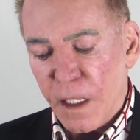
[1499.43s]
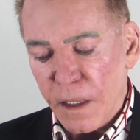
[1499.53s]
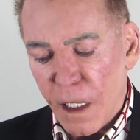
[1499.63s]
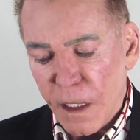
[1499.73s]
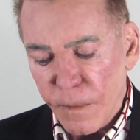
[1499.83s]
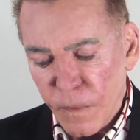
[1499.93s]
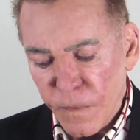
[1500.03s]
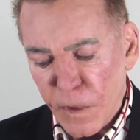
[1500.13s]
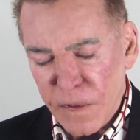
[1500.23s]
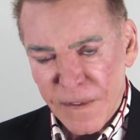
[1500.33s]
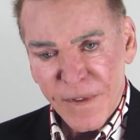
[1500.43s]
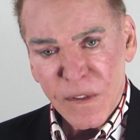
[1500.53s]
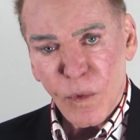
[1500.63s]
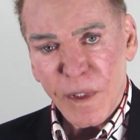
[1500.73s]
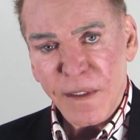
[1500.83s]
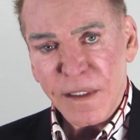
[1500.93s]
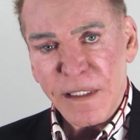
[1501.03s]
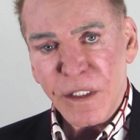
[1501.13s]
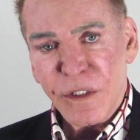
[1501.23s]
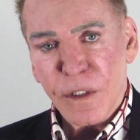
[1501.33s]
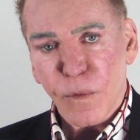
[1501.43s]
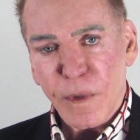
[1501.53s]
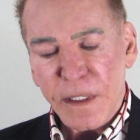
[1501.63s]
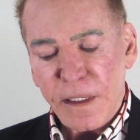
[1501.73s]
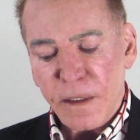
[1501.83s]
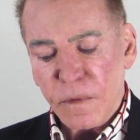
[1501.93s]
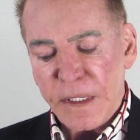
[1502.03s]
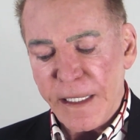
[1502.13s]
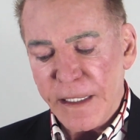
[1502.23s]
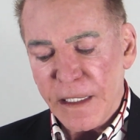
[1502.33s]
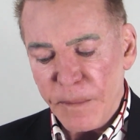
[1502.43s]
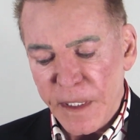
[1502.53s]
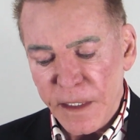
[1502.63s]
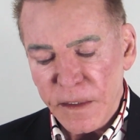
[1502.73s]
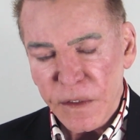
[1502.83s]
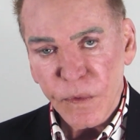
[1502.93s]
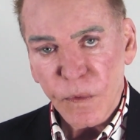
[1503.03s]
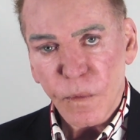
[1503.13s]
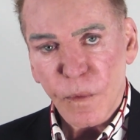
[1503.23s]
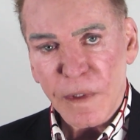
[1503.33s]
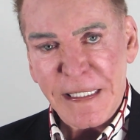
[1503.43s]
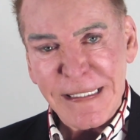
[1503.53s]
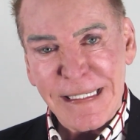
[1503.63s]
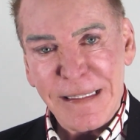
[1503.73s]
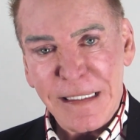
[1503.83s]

Um, those of us who are in the teaching are really getting committed to releasing